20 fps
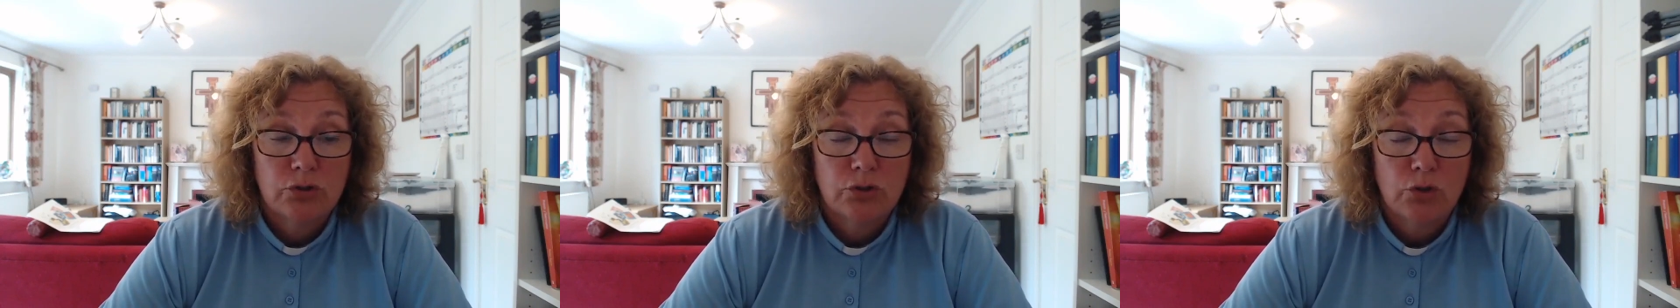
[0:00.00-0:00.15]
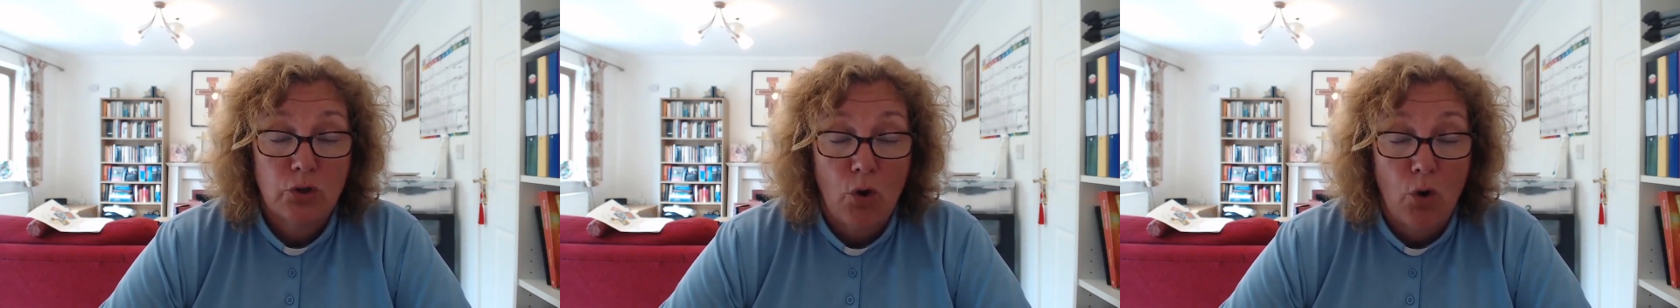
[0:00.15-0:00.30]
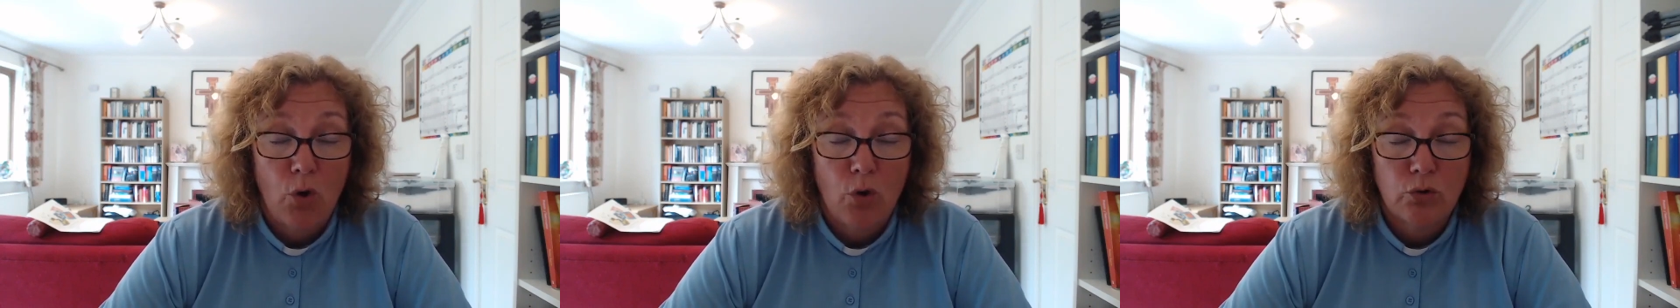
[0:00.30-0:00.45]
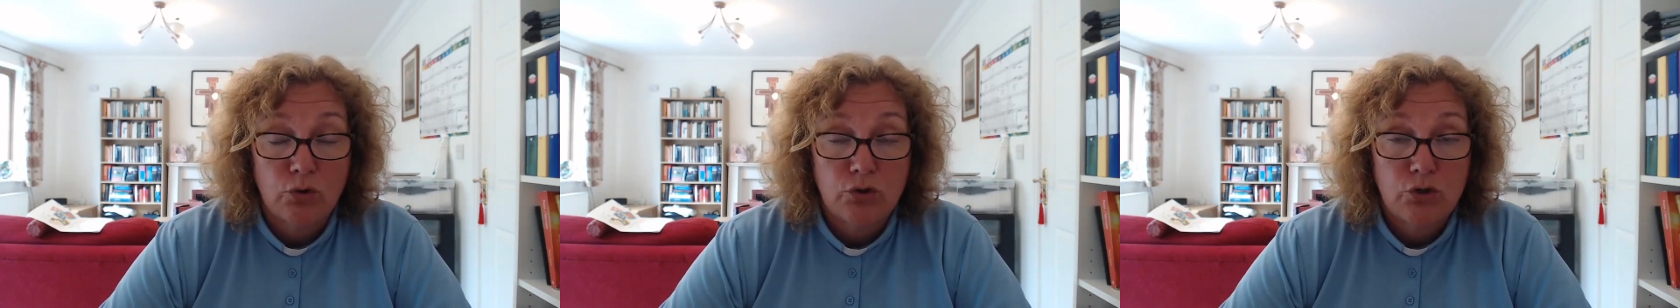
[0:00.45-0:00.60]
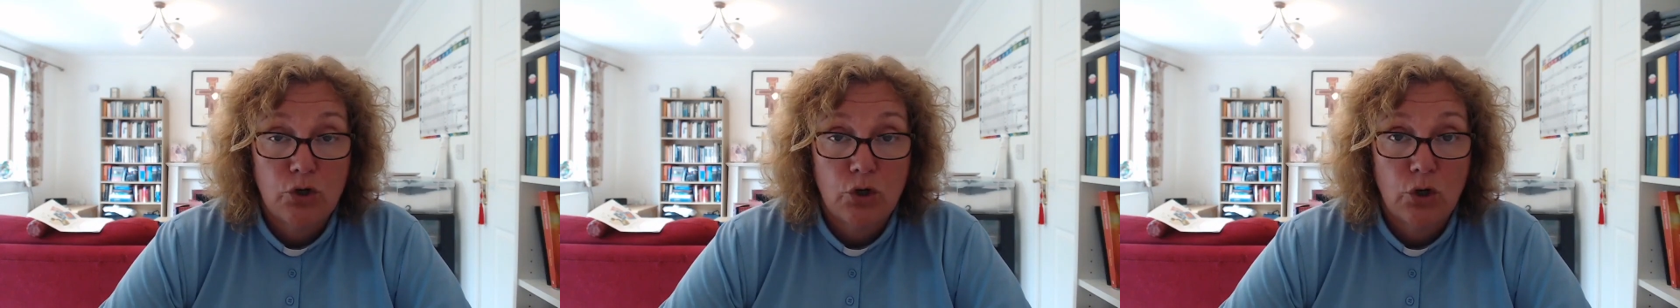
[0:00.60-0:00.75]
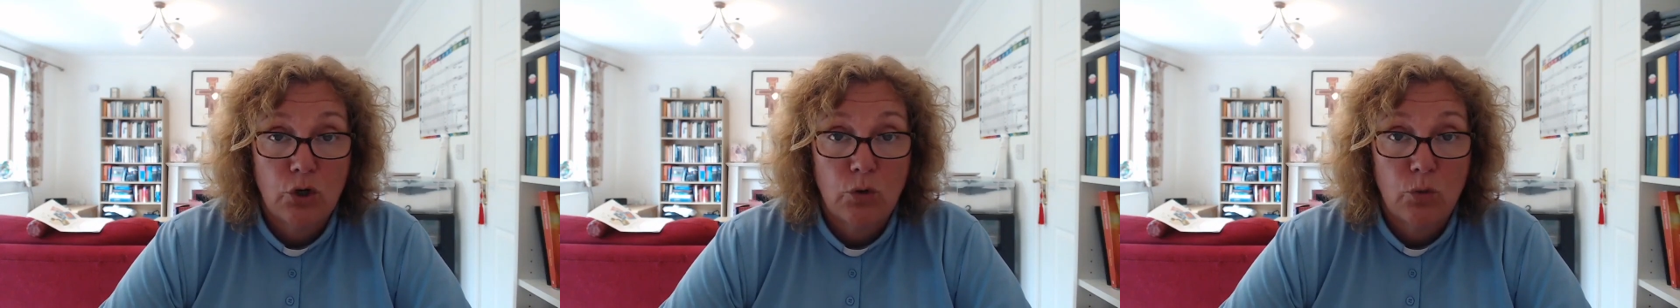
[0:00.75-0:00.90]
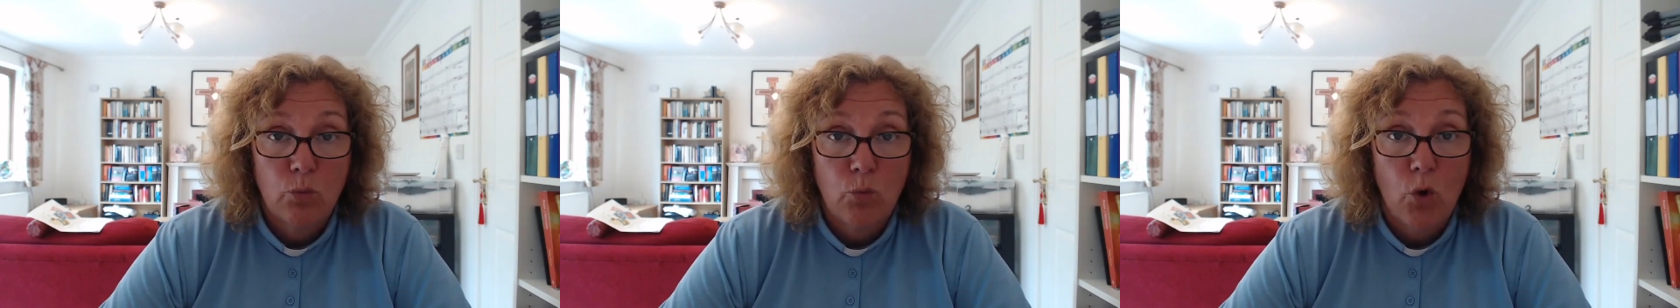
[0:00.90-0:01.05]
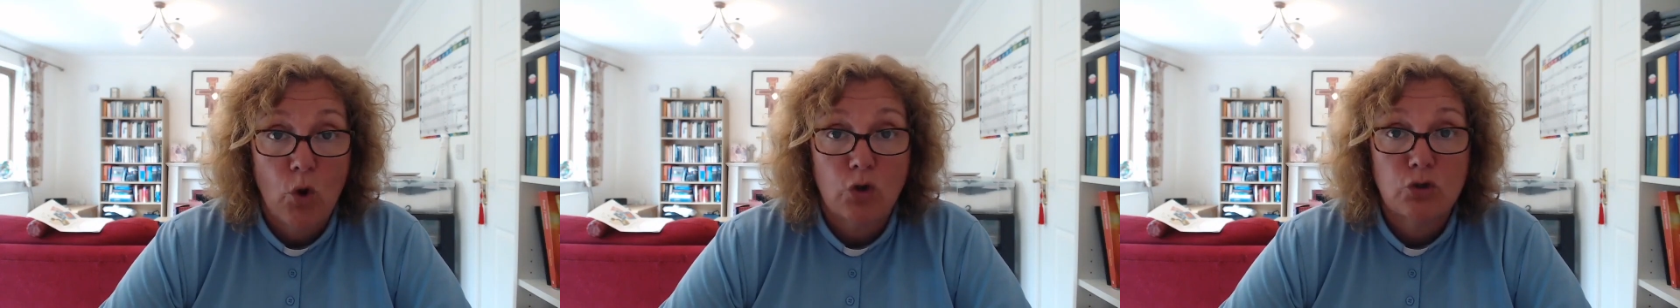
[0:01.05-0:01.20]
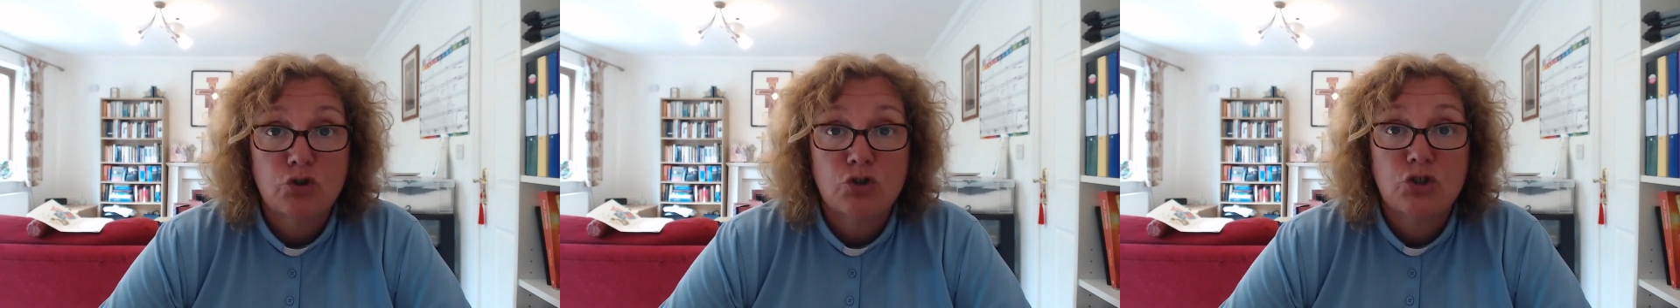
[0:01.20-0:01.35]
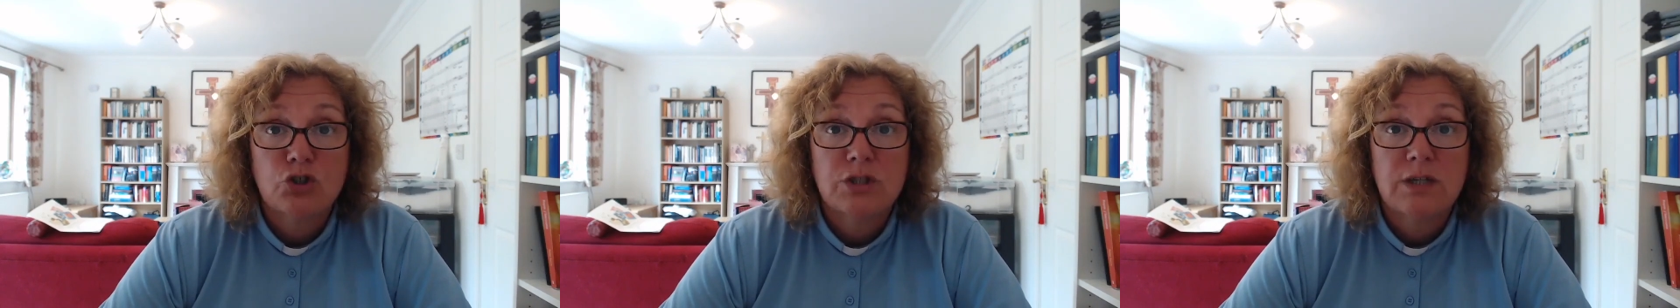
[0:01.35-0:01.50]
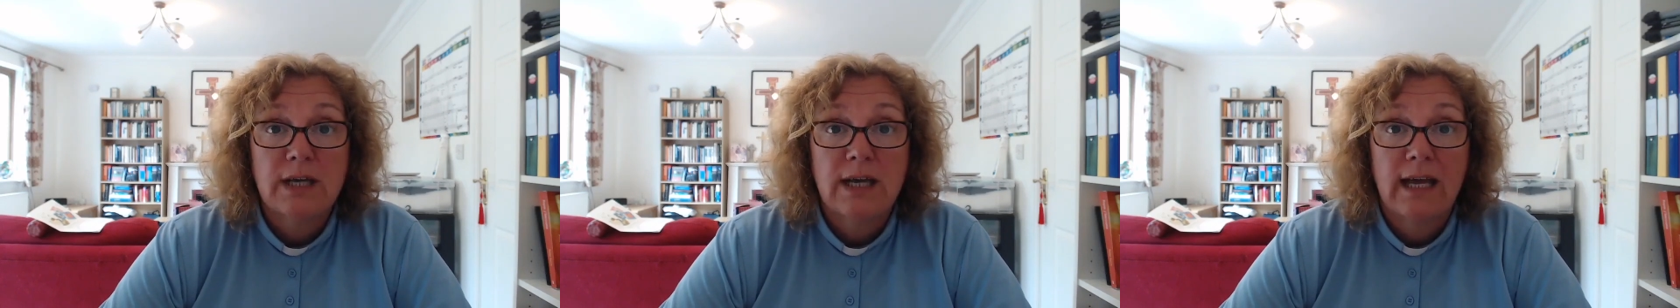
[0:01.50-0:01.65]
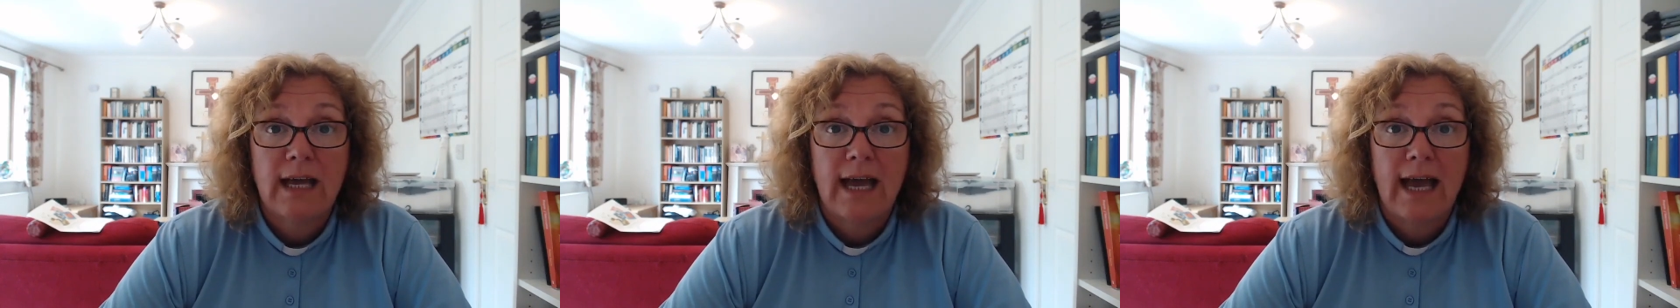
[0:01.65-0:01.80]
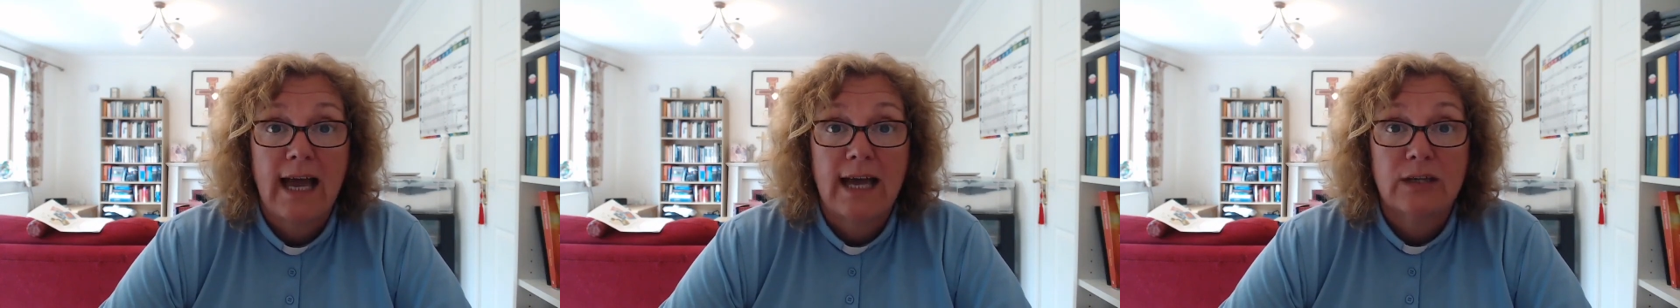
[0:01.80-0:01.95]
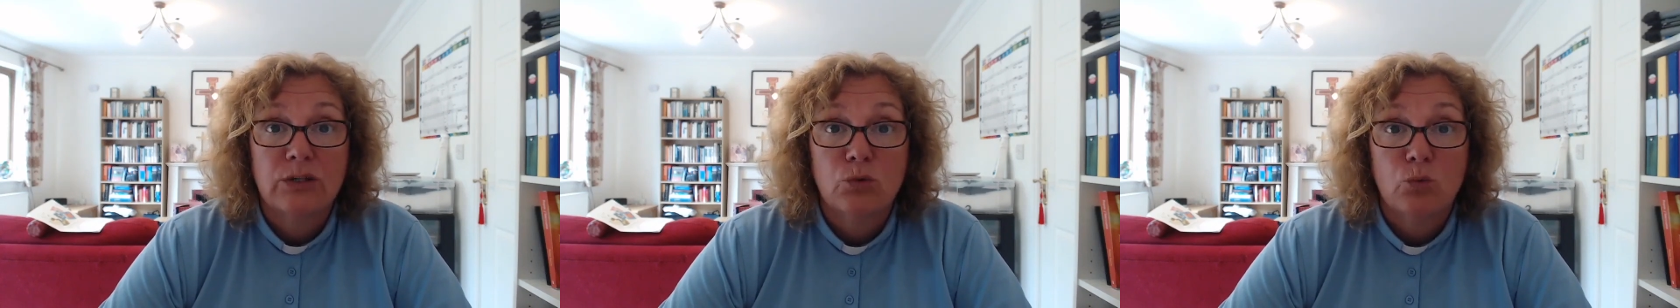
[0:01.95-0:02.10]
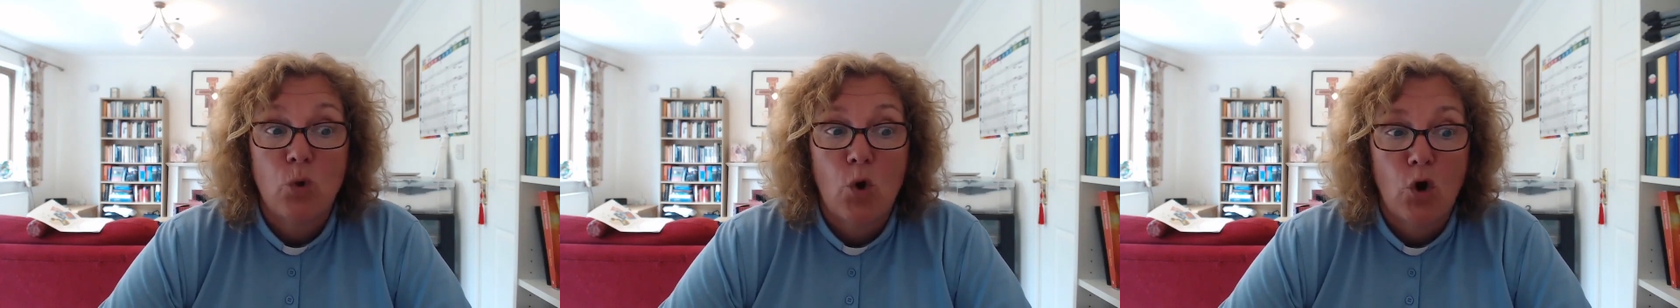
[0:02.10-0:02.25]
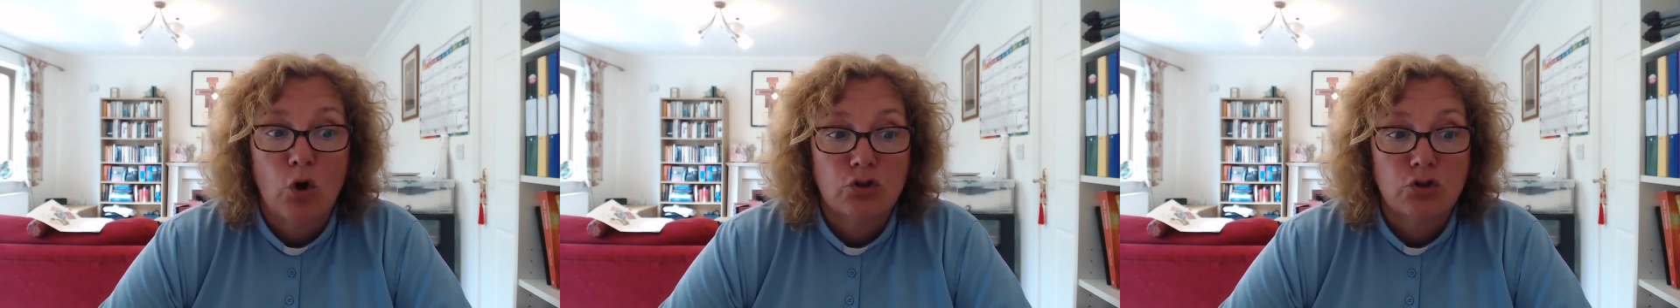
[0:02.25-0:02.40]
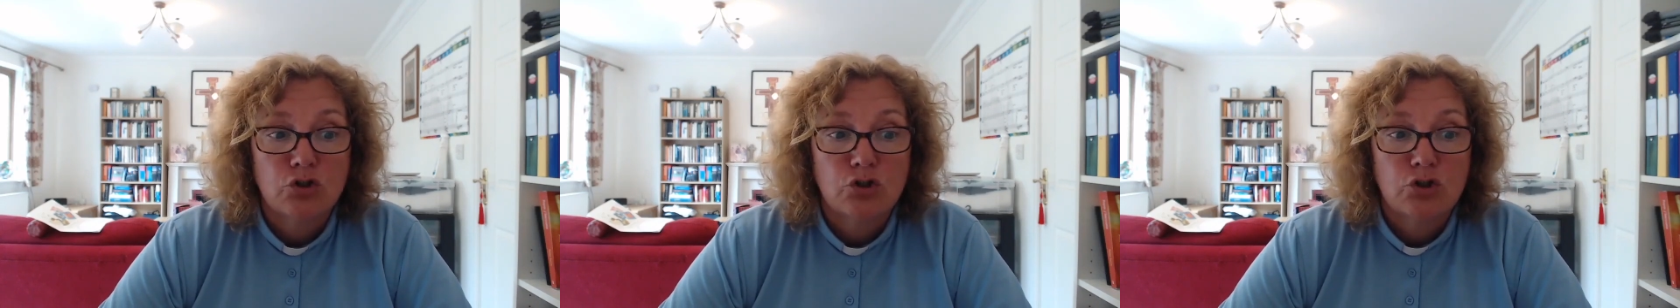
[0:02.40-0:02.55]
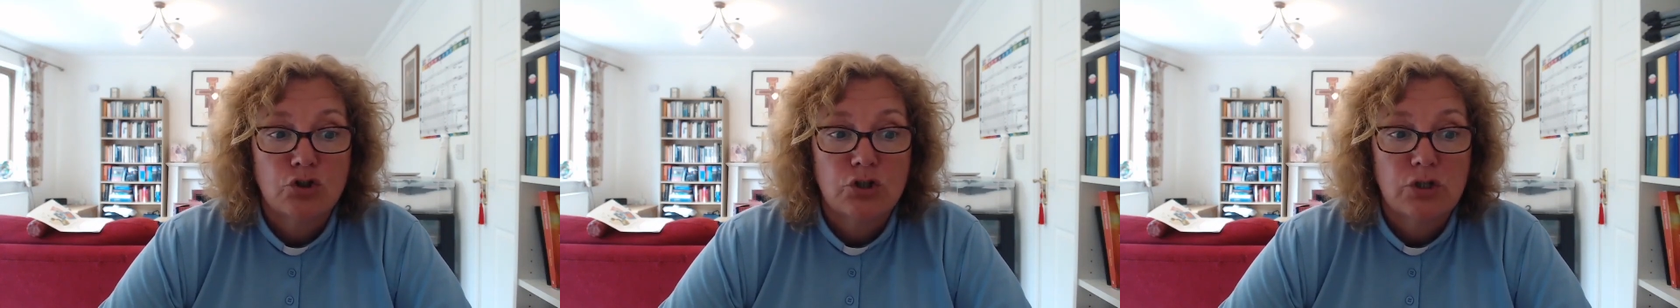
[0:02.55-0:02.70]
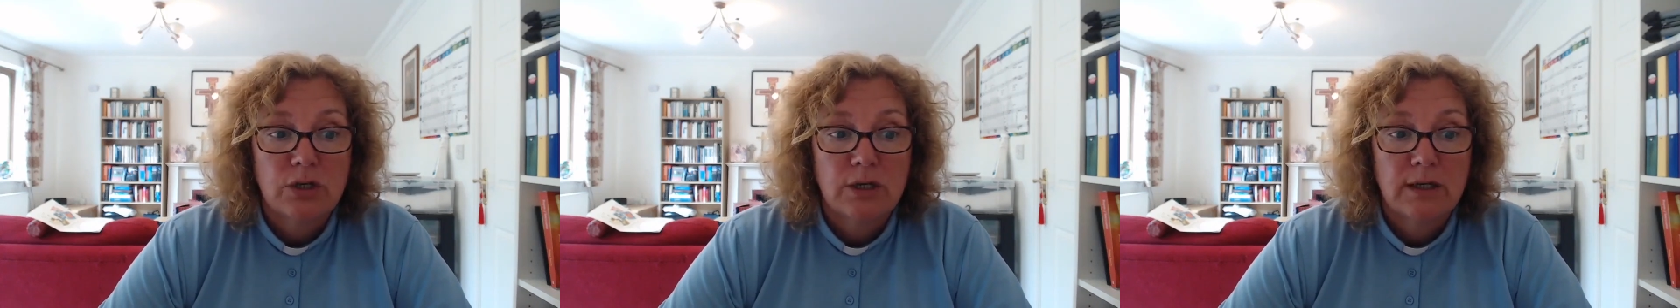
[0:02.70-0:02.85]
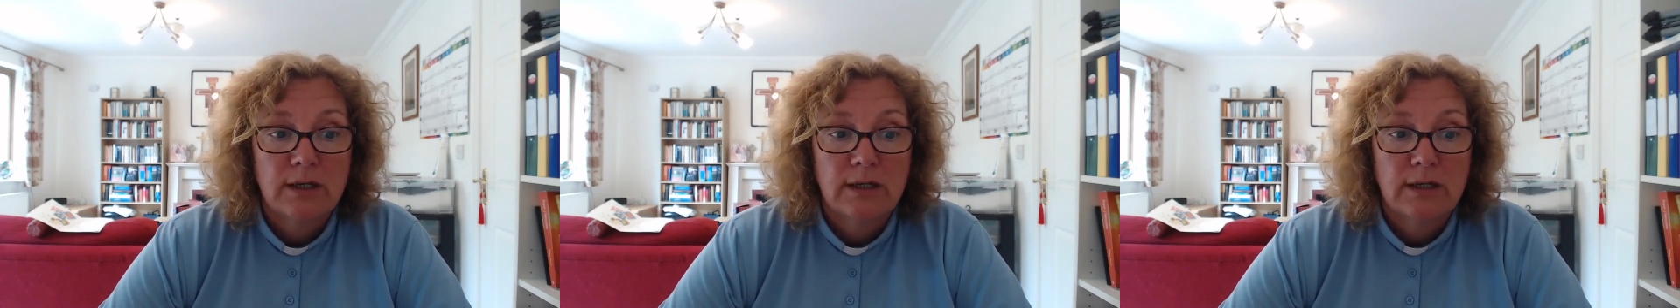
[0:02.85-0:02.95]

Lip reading: God watched and watched.